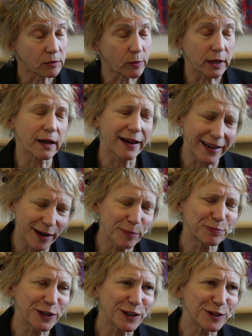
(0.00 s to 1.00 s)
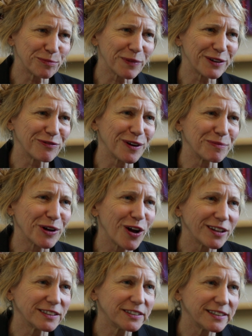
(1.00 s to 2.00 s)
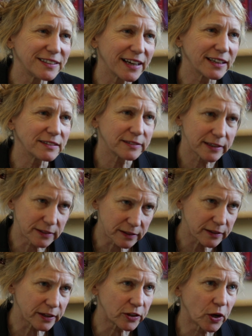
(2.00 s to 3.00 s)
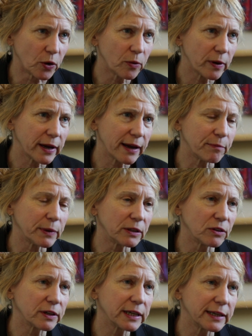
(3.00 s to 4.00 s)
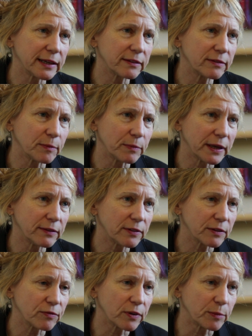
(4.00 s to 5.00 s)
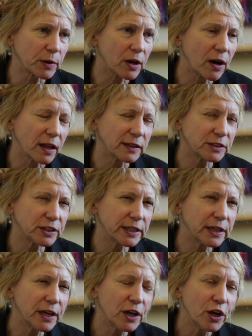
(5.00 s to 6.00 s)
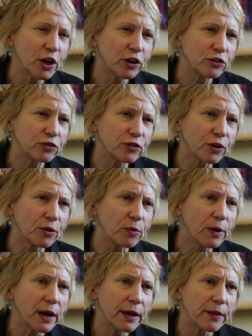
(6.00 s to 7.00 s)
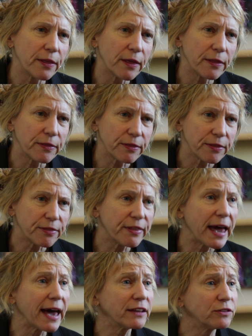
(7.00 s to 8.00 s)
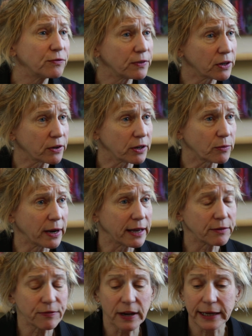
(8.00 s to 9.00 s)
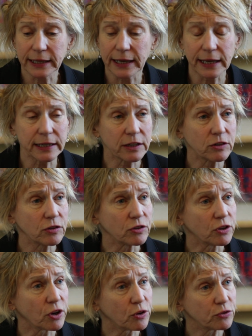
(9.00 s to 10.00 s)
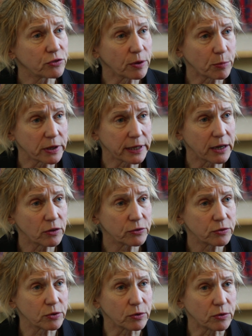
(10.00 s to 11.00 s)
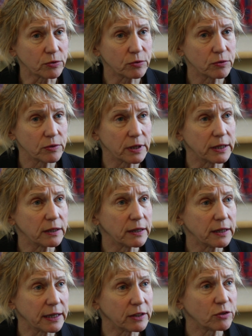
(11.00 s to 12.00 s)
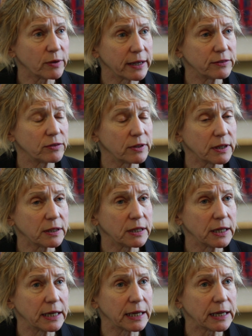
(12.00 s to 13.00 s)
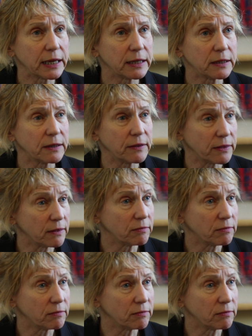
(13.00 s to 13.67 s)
Well, I updated my pharmacology text and, have been looking at some basic pharmacology. So that's very gratifying, getting to know someone else who's interested in